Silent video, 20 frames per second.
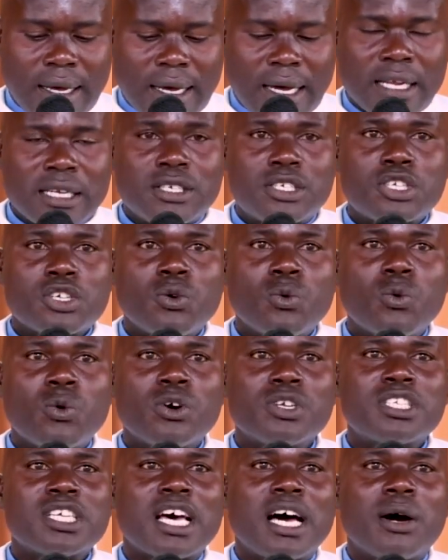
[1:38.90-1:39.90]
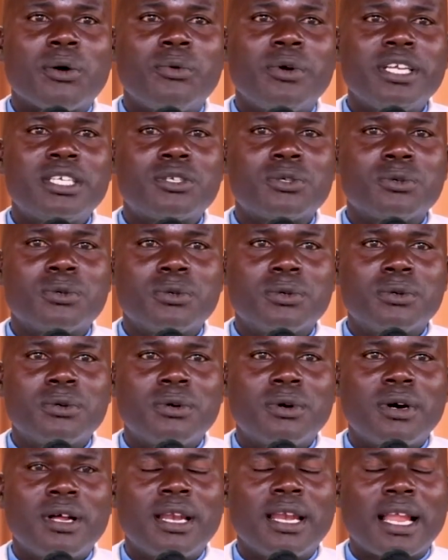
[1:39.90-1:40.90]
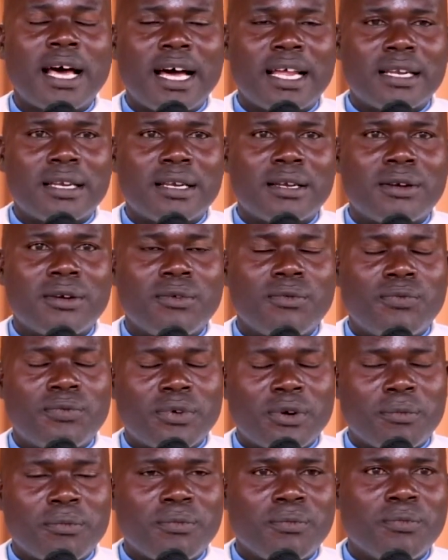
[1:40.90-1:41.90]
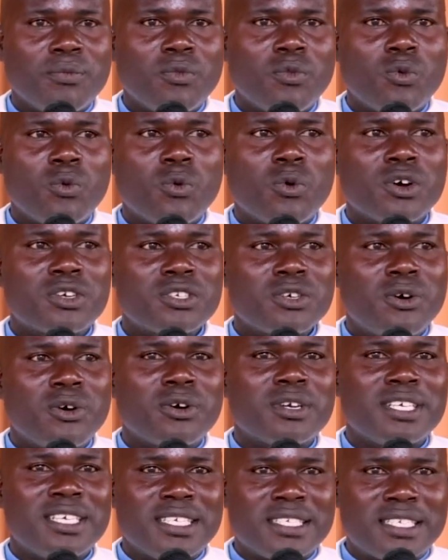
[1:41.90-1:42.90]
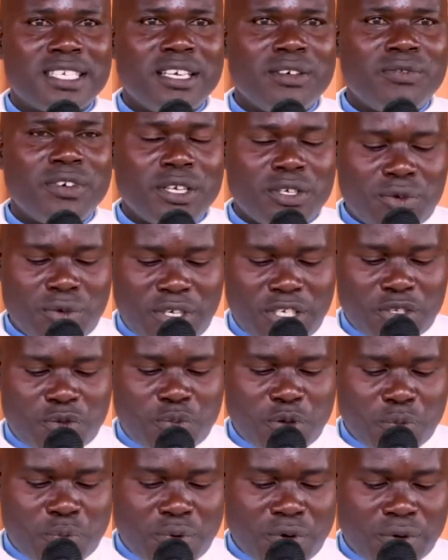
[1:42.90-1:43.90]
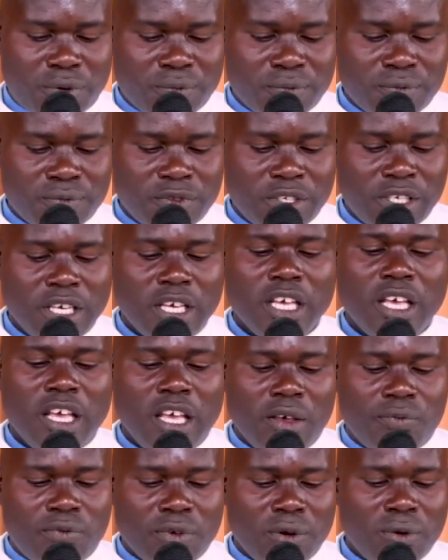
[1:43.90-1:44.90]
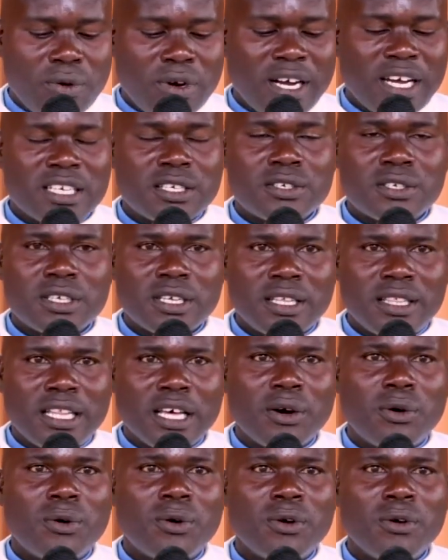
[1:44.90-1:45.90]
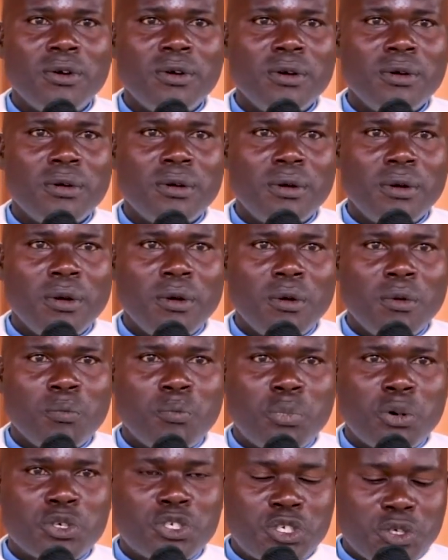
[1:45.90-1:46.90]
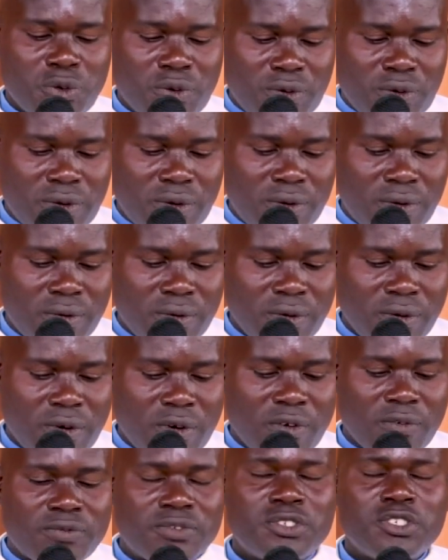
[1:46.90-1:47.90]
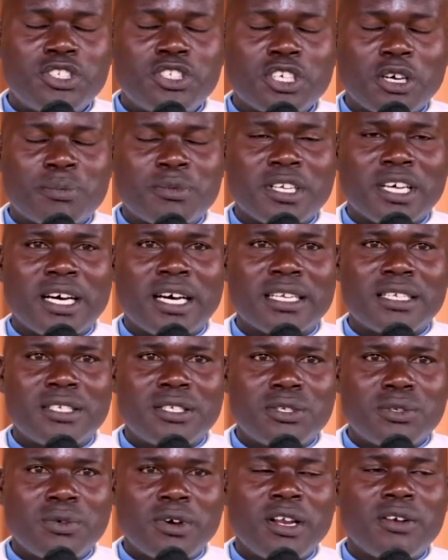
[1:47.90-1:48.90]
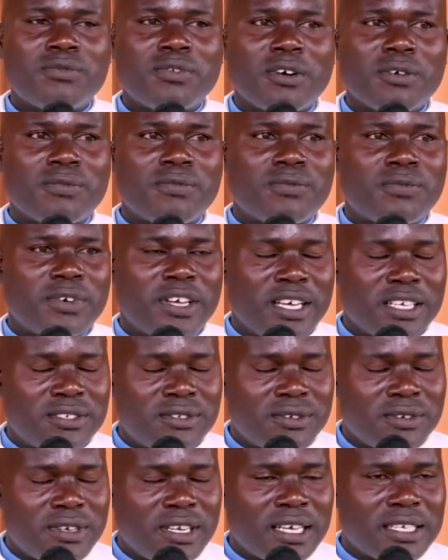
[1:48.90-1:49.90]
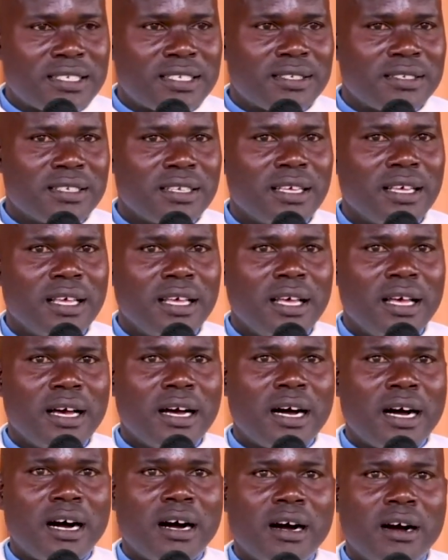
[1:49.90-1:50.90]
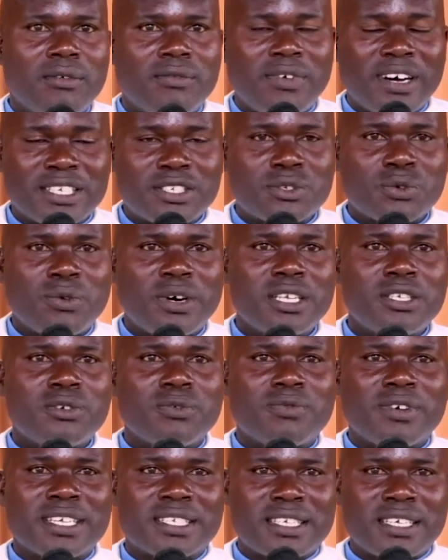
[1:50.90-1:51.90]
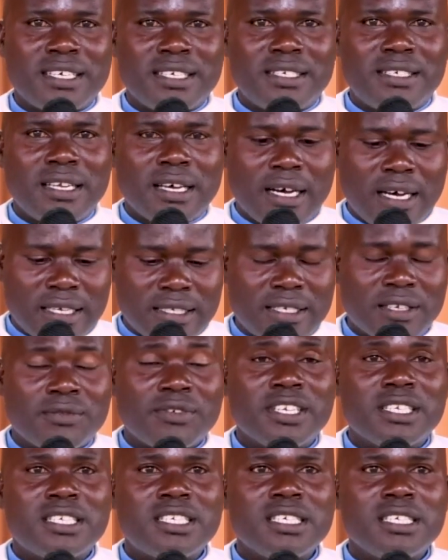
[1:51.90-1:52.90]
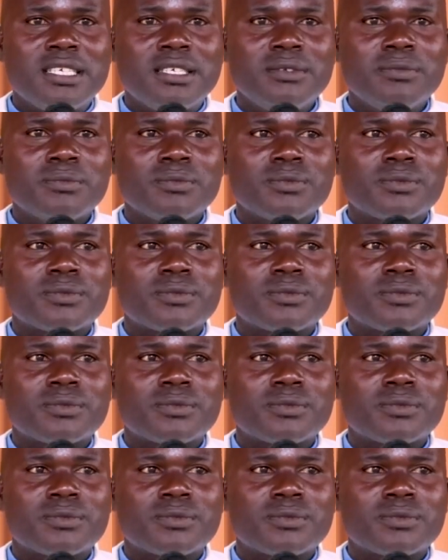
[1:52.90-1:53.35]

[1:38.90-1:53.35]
And what are we to learn from what God is giving to his people? If you look at the whole portion of chapter 12 of Exodus, uh, verse 1 to verse eight, uh, 17,